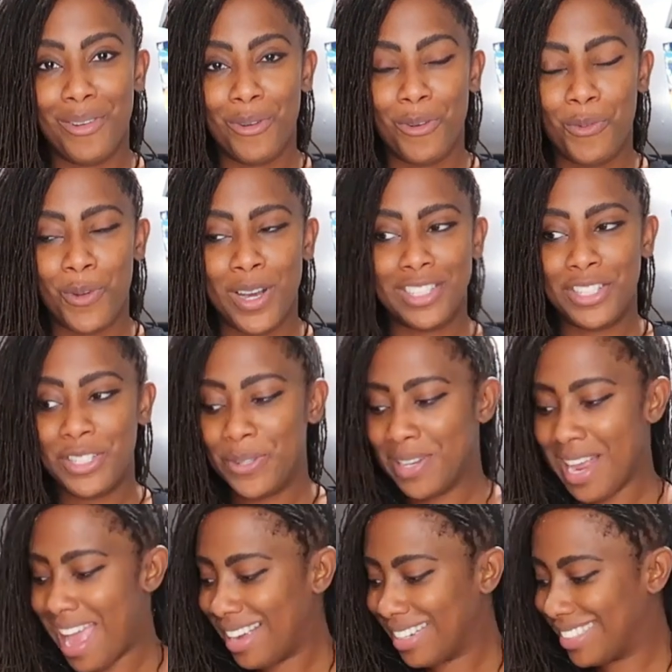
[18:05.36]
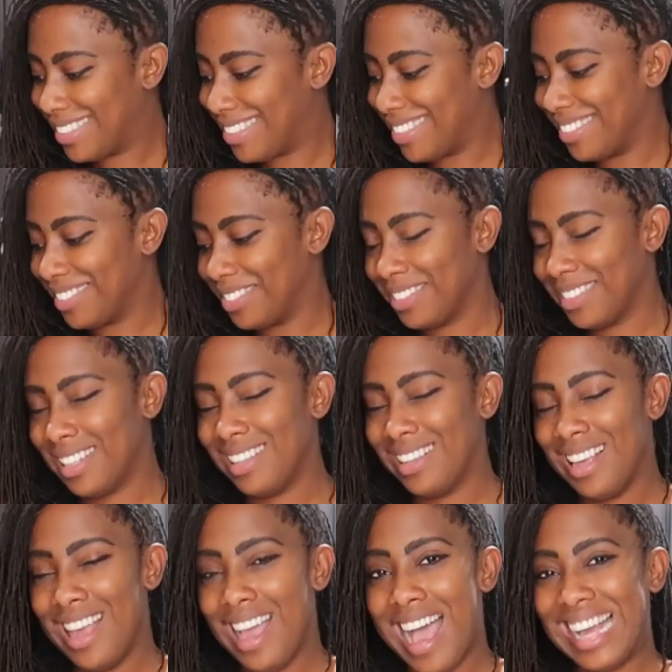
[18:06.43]
What to do next?
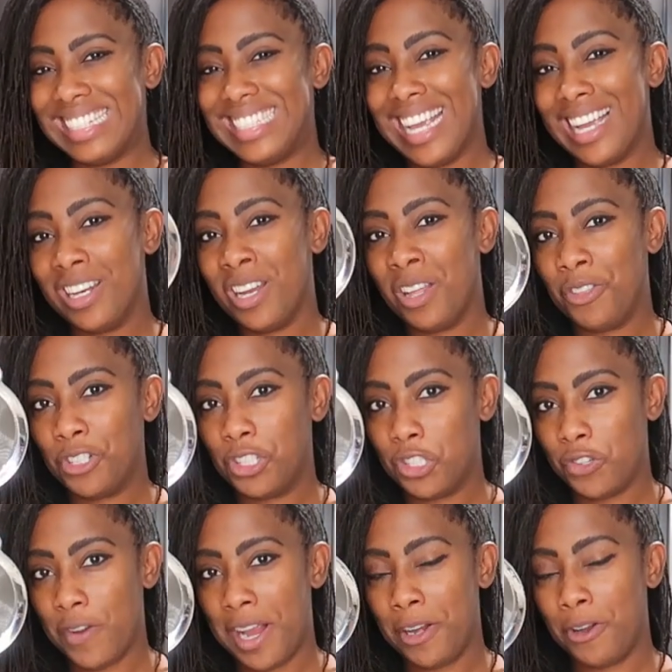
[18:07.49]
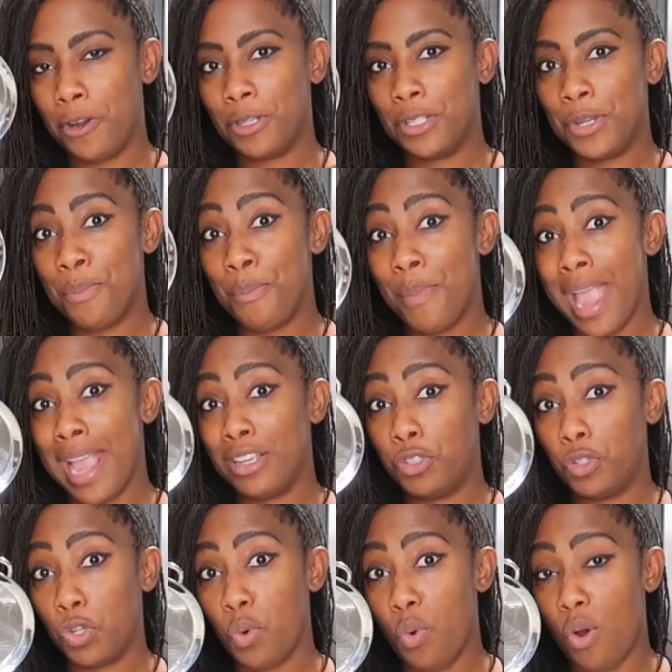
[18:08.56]
I take another strainer to make
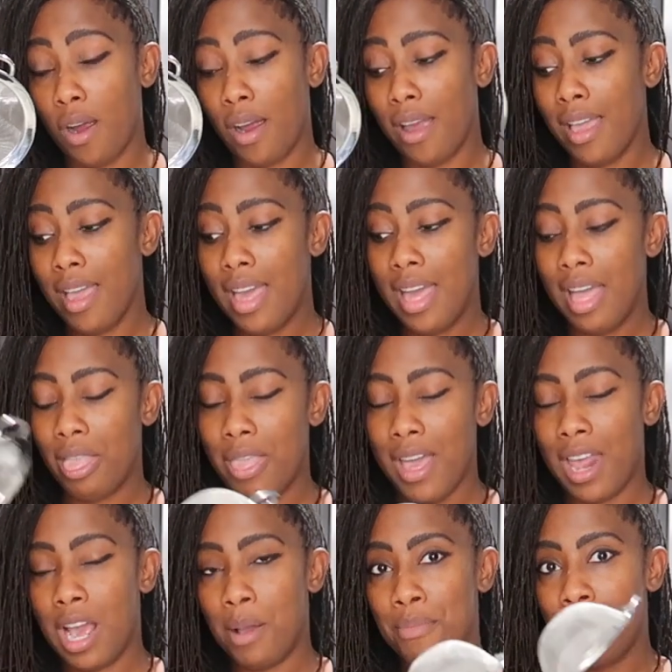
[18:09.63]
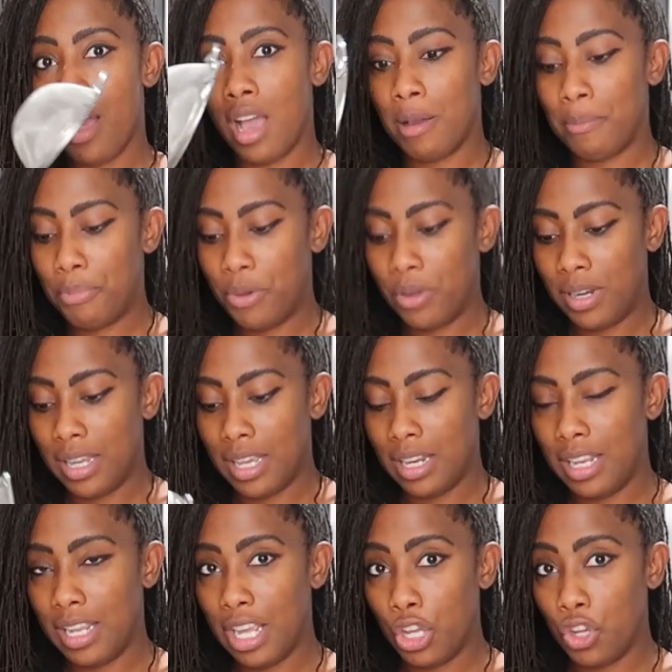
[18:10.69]
sure that I'm not putting
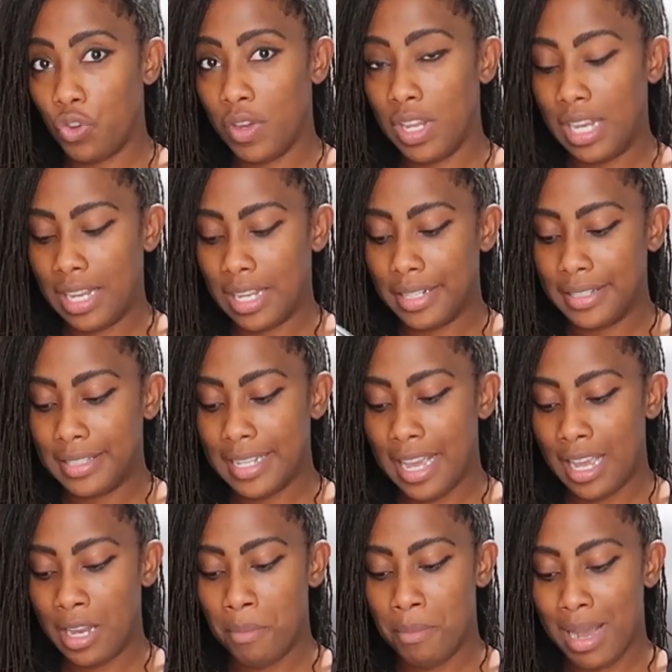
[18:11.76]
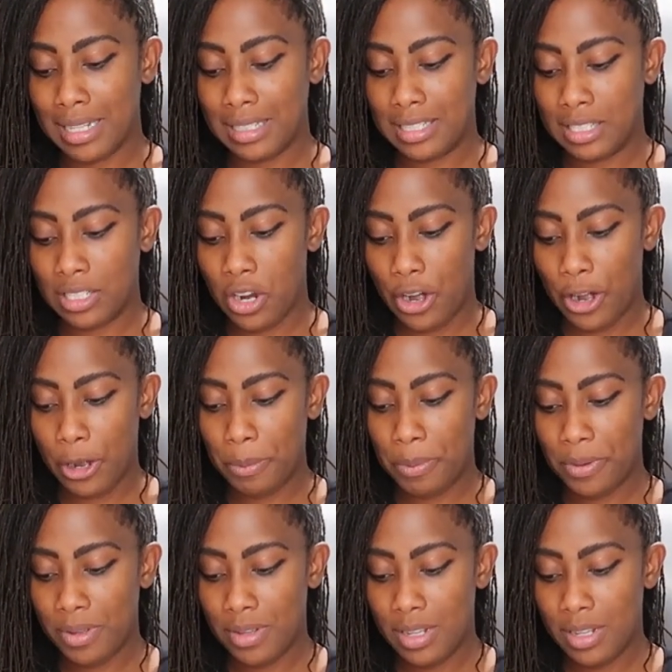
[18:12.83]
any ingredients in my syrup.